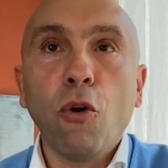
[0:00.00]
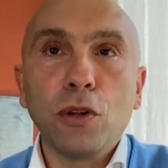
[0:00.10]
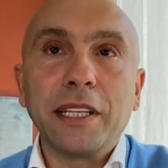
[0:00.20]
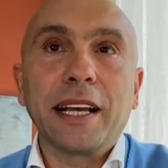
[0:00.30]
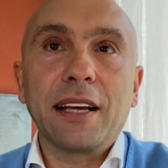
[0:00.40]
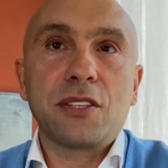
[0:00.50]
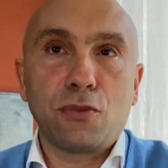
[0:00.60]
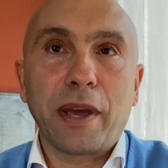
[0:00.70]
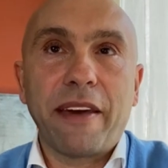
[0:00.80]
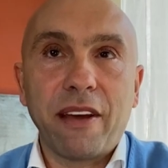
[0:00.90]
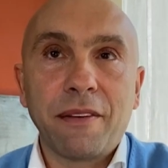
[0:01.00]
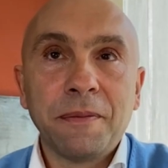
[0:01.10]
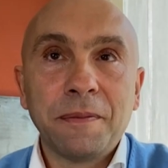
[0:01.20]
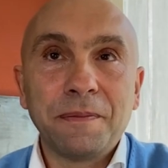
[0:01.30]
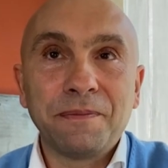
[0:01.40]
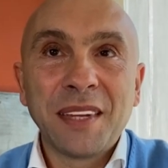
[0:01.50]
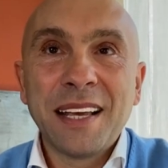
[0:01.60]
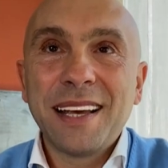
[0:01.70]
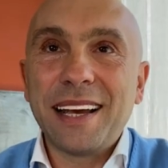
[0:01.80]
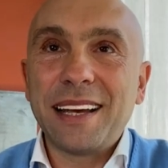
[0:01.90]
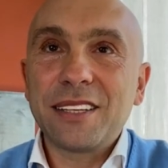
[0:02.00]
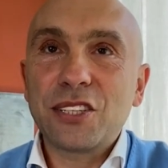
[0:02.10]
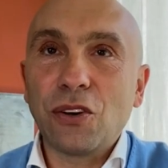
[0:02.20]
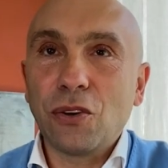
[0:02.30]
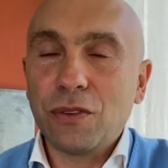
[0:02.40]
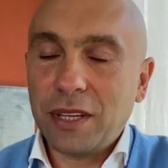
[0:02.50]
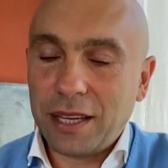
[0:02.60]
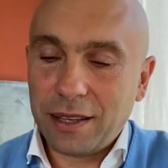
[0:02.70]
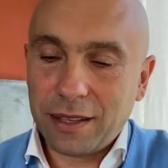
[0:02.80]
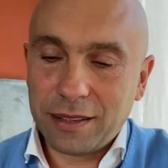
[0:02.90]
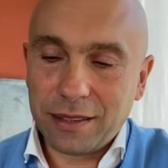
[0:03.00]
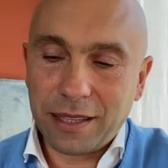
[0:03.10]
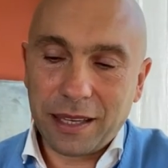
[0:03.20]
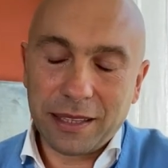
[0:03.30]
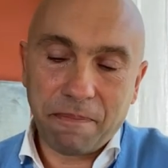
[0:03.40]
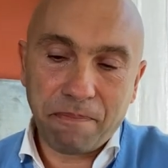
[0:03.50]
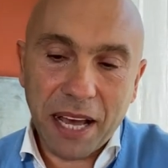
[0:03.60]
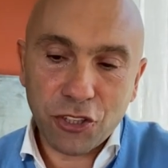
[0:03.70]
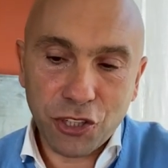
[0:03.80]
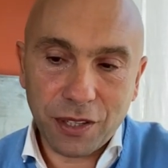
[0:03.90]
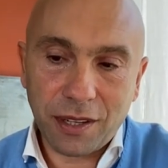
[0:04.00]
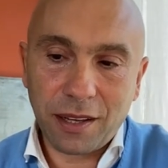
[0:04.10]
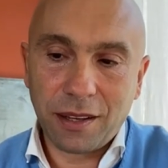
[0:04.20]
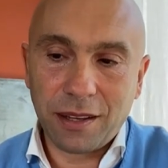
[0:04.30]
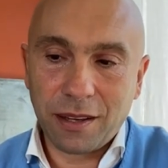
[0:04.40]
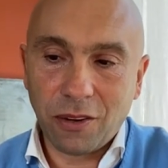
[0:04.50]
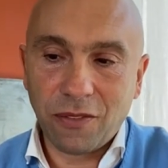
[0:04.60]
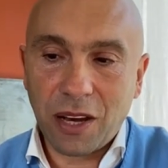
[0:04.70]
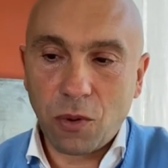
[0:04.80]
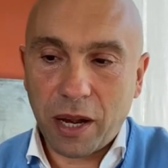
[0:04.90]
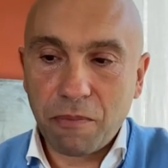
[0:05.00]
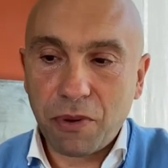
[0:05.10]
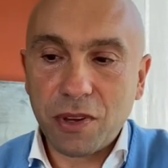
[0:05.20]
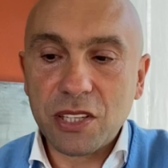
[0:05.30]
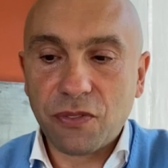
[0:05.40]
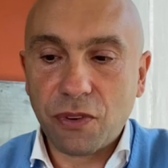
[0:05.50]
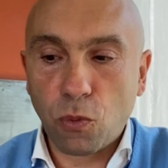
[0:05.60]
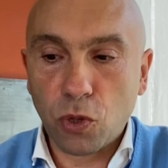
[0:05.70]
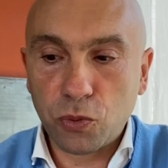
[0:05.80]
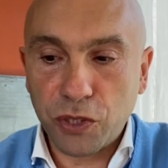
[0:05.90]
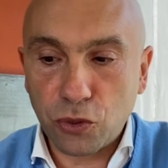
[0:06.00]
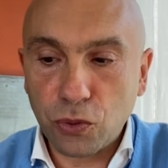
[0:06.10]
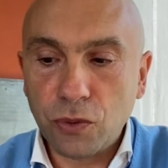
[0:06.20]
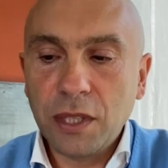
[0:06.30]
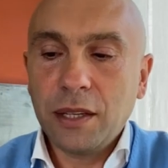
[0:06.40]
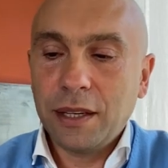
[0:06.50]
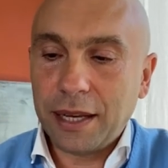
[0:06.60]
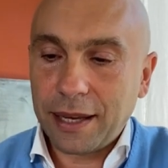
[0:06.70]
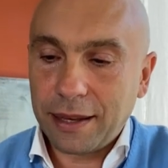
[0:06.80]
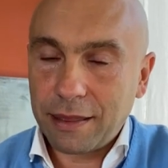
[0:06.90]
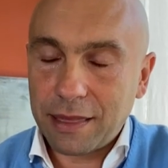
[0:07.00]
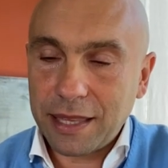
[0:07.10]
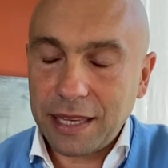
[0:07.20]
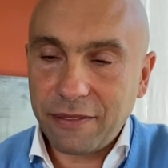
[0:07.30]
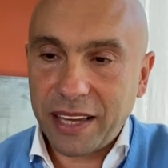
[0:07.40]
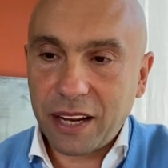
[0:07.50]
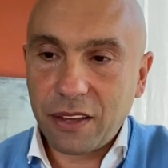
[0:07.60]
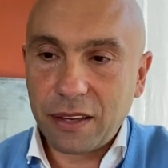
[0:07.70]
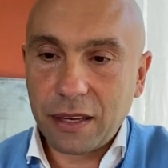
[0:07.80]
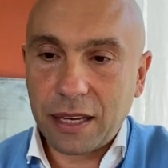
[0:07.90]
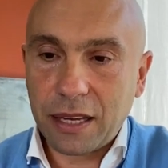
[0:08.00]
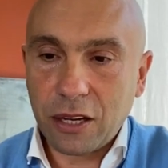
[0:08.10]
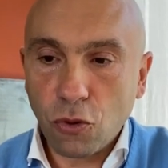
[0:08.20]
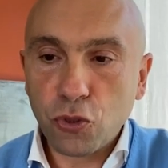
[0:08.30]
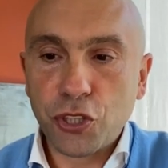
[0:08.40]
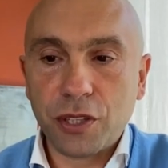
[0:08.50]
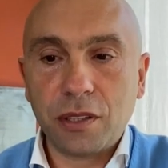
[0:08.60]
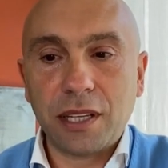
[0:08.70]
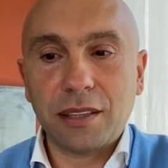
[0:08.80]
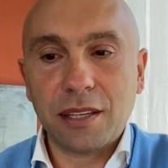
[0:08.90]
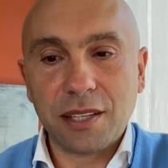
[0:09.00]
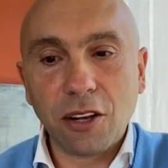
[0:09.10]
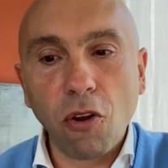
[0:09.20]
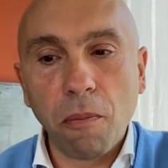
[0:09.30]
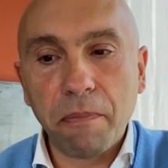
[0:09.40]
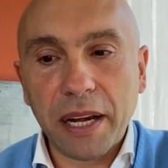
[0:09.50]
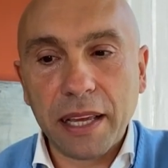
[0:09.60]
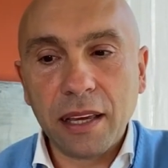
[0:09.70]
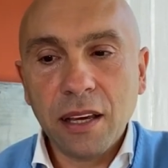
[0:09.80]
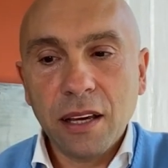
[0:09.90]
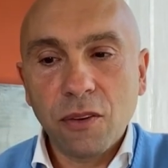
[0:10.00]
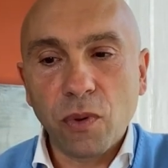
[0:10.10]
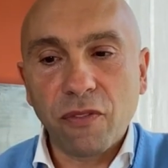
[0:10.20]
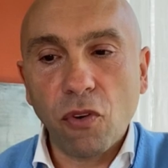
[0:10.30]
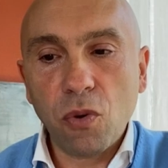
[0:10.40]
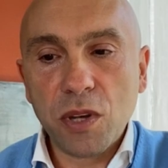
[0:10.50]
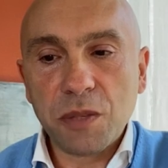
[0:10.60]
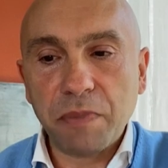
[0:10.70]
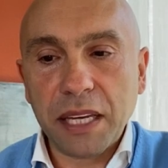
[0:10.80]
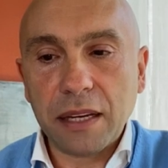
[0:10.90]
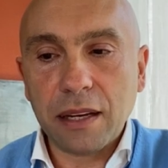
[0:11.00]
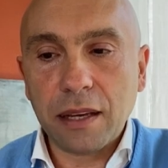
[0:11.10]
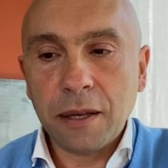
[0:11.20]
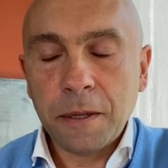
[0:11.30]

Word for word: holding us together. Mm. so the, the passion of our employees for what we do, the very notion that as a company we've always been